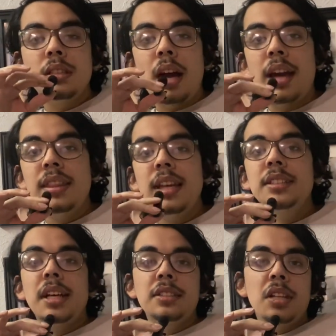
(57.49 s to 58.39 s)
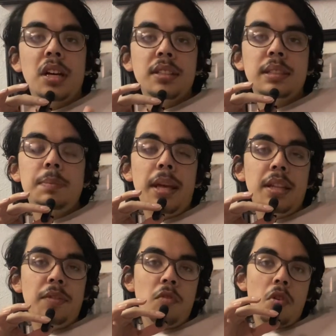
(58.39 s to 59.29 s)
I think TikTok's
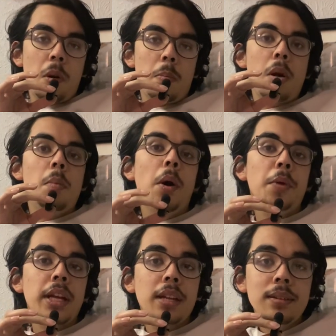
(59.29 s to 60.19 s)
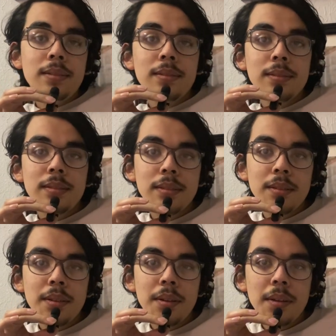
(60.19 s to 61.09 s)
mainly for promoting
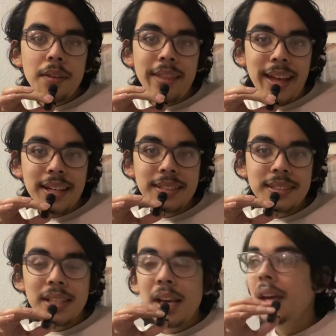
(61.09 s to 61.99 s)
things.